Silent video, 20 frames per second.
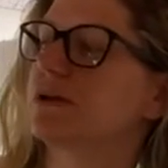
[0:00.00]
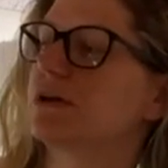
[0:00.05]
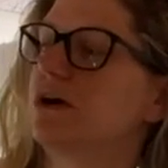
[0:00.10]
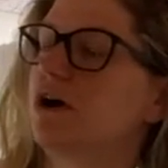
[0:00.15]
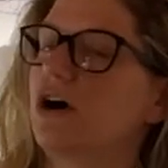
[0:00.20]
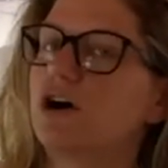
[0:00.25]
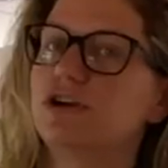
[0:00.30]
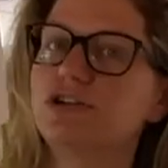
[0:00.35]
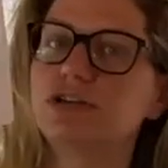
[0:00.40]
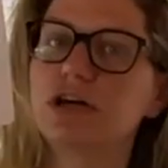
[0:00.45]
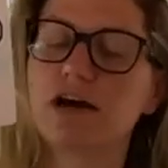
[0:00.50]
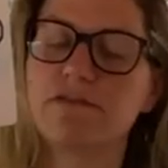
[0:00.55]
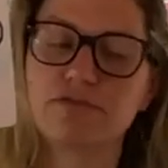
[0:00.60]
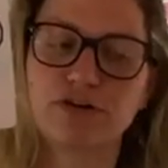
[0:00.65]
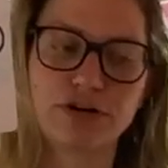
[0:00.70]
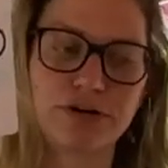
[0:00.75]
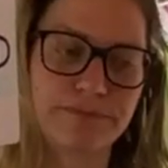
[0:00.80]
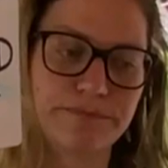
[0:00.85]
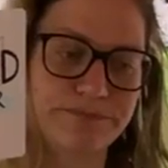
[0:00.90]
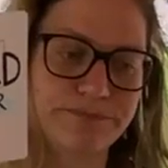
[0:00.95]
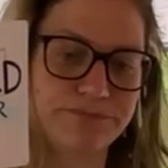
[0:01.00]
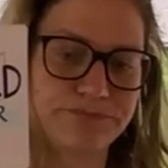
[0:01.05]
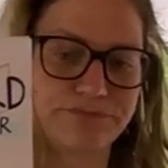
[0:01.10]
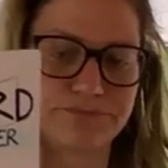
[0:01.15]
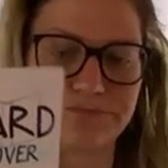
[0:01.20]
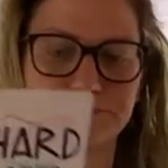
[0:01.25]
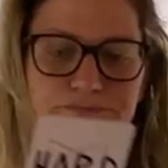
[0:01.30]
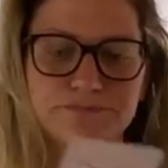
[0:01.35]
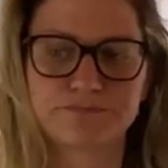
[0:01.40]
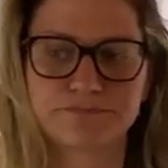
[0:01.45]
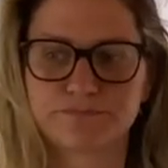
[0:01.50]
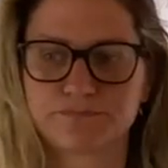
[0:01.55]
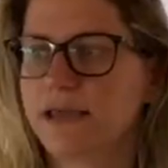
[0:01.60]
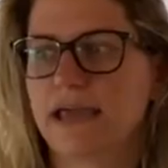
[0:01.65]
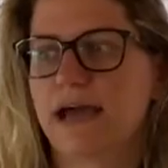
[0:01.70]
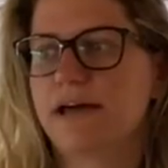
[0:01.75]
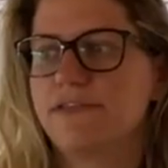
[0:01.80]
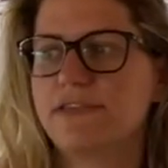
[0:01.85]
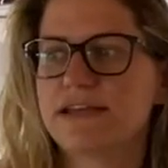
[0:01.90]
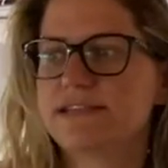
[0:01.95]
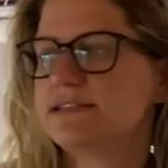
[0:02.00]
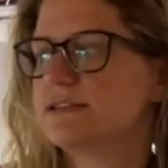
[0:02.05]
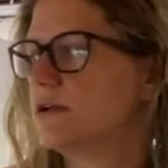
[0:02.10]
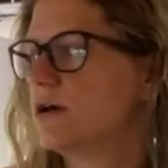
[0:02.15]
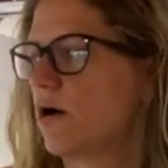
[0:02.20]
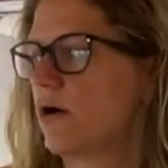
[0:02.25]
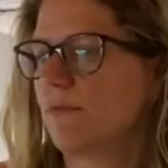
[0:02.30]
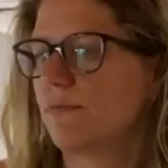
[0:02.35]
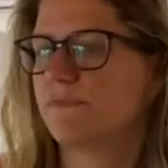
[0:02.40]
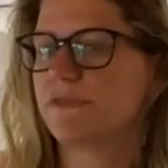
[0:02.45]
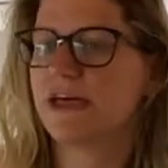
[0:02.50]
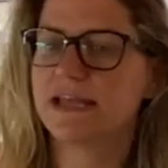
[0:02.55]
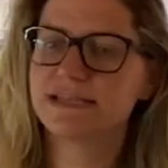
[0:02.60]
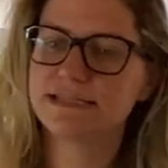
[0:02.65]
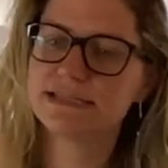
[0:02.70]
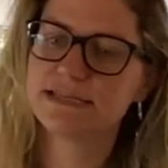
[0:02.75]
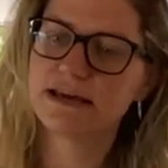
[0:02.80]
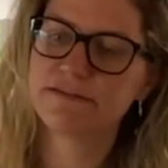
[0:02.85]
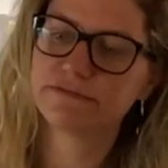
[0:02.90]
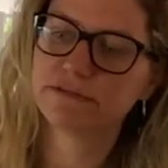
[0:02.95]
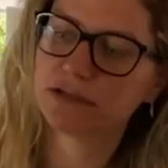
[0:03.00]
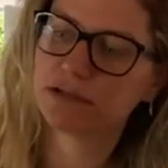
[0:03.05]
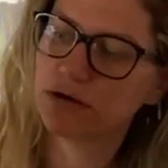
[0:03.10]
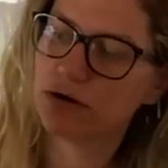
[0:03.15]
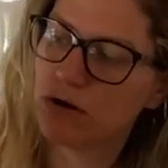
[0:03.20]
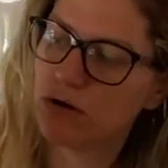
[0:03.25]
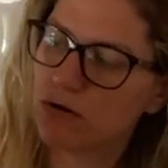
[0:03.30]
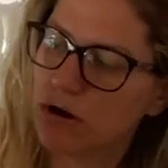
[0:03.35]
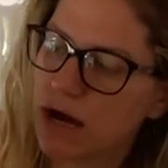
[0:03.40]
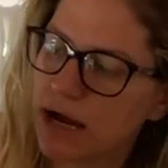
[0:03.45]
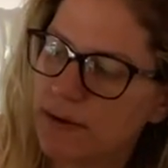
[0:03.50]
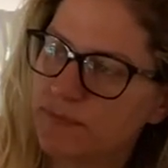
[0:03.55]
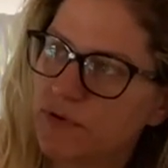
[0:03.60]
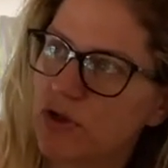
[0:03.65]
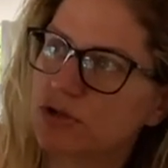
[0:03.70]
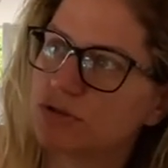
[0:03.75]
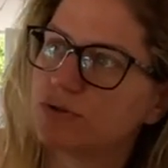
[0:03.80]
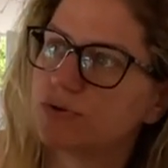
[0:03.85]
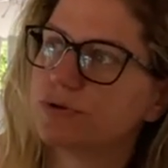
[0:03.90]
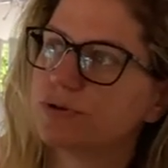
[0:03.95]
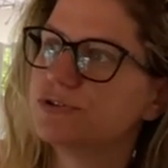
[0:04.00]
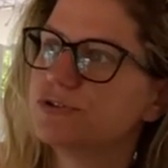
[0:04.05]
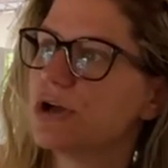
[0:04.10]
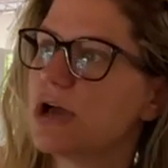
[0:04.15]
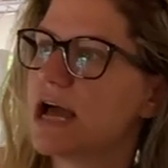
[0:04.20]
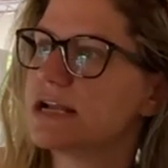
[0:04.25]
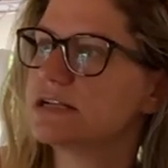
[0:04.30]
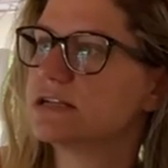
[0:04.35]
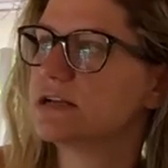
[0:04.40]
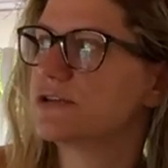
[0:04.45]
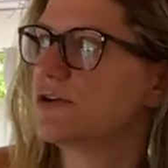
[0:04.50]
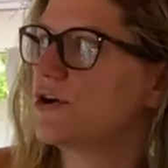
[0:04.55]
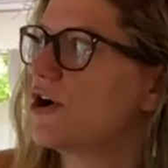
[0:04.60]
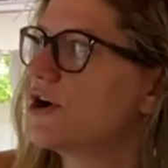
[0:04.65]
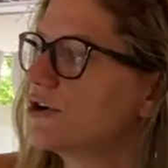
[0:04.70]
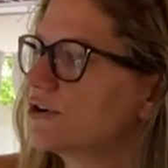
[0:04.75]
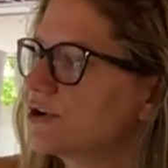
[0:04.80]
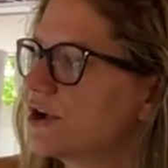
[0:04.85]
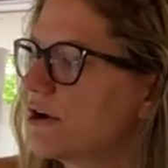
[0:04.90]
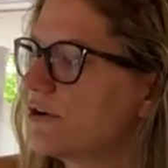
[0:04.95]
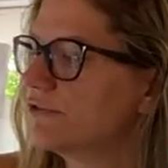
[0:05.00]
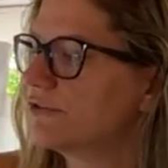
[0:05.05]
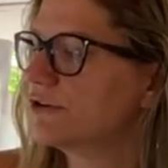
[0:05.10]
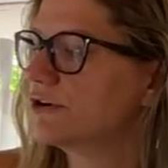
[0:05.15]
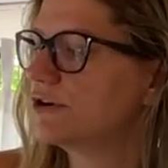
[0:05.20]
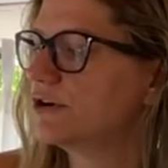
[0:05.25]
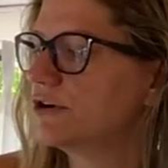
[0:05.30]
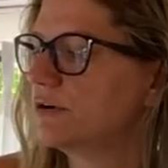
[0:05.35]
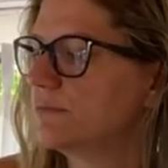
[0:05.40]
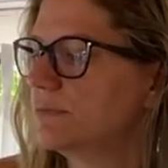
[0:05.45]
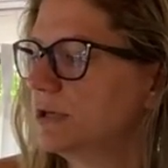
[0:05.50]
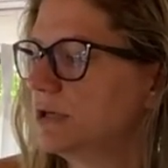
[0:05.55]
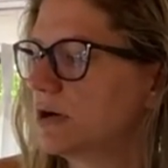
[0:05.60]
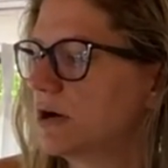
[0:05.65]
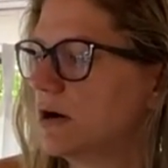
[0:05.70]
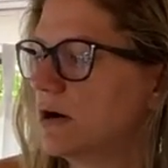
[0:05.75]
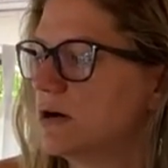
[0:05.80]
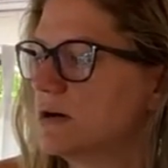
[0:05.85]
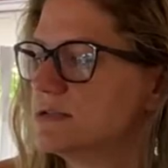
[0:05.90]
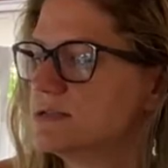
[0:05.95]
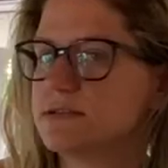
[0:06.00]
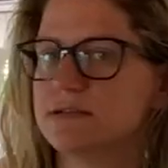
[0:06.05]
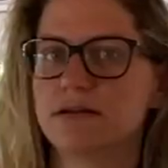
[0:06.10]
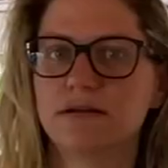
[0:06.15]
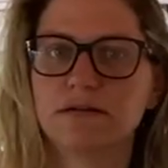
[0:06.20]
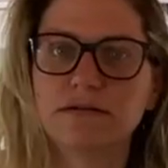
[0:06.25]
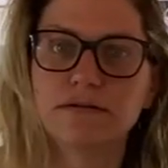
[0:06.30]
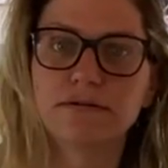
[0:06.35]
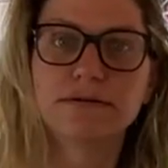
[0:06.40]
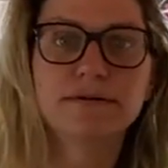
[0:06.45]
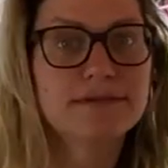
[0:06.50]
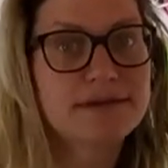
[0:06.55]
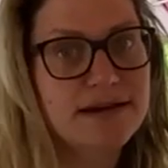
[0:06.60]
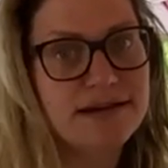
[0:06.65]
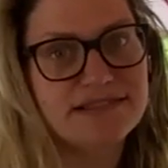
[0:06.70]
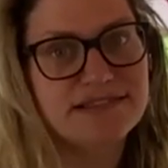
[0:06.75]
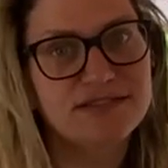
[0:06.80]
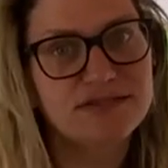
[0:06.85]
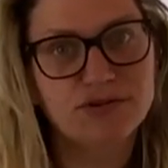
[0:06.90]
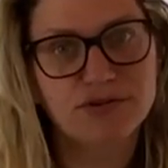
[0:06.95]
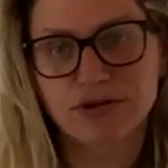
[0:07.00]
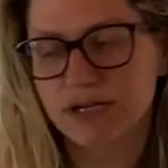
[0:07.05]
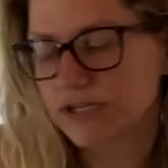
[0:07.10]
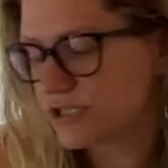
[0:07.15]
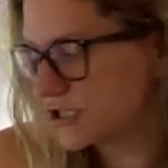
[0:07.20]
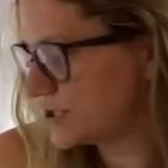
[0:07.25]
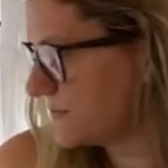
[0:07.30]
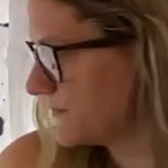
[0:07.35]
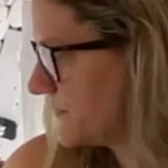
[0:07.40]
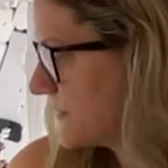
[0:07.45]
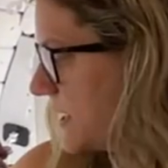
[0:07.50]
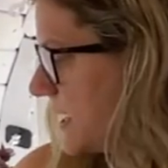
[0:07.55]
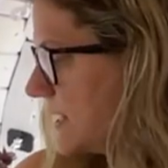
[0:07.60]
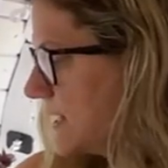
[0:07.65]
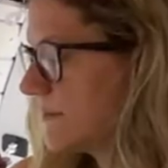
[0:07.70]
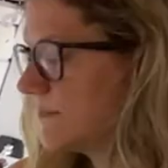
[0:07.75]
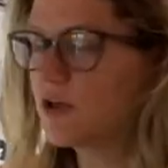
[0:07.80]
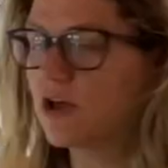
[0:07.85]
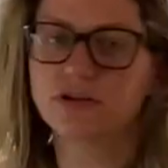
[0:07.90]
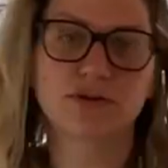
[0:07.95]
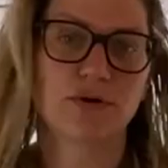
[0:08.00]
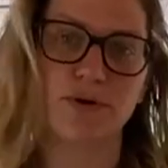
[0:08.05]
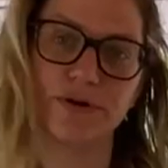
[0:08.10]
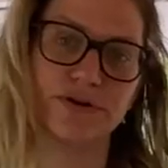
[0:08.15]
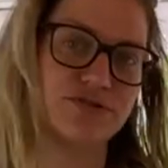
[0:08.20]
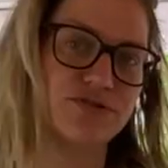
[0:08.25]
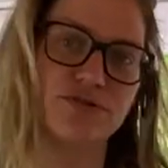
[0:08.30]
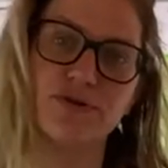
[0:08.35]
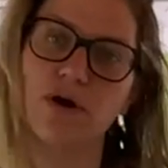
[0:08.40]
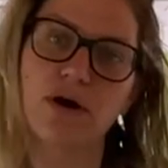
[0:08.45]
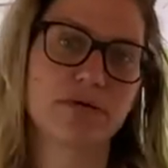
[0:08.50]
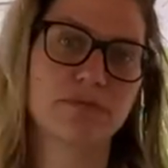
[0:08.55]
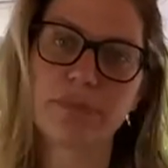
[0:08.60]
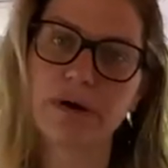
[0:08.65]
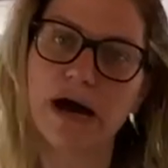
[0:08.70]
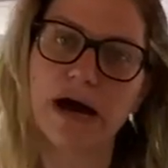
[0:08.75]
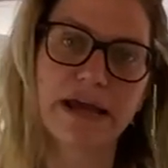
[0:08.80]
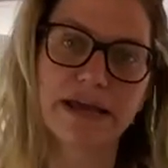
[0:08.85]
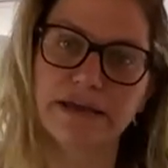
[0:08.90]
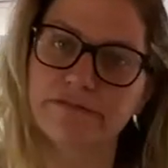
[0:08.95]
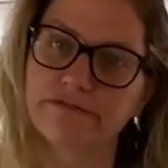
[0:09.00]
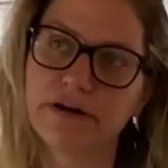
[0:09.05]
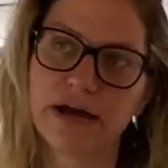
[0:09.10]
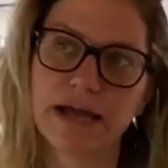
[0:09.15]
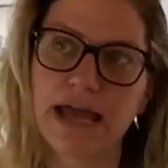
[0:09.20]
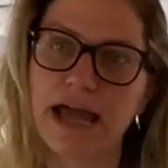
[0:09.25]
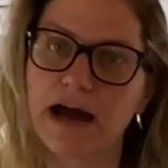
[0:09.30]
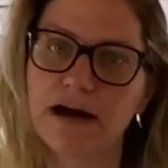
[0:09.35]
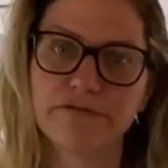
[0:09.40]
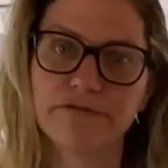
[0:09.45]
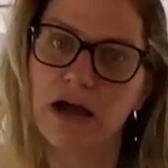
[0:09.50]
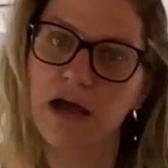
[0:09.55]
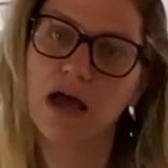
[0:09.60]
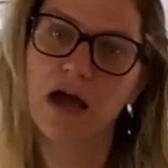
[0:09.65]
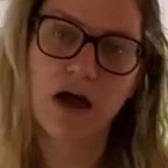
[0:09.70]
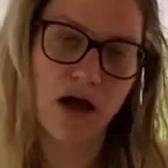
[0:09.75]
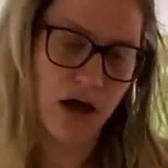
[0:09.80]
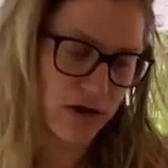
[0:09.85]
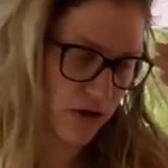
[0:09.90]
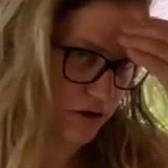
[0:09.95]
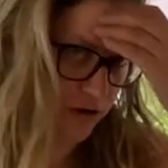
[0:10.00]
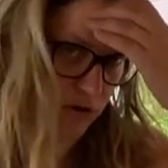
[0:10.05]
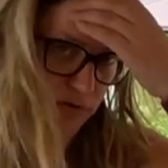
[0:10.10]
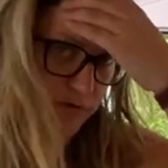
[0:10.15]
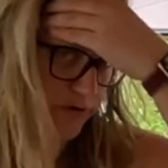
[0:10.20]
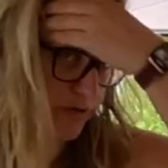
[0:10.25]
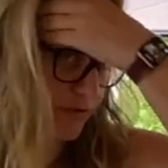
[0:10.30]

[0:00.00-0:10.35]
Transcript: hardcover. Yeah, that's a no. That's a definite no. I'm not going to add another hardcover because they're in storage, and I'm not going to go and buy if I have over